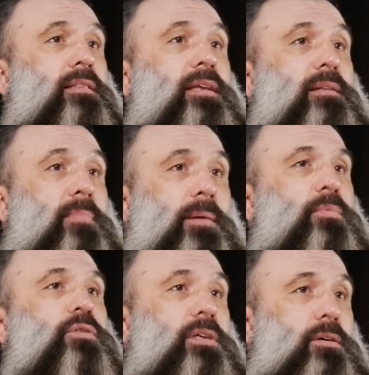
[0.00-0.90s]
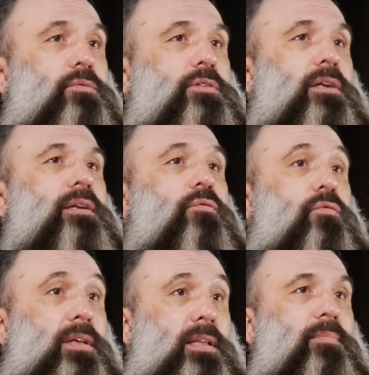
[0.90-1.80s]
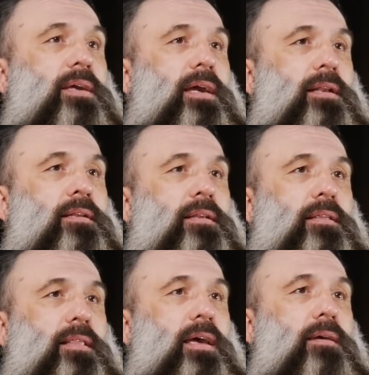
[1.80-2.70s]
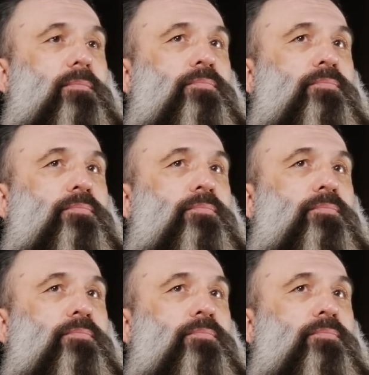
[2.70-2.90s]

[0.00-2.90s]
did my musical journey really begin. That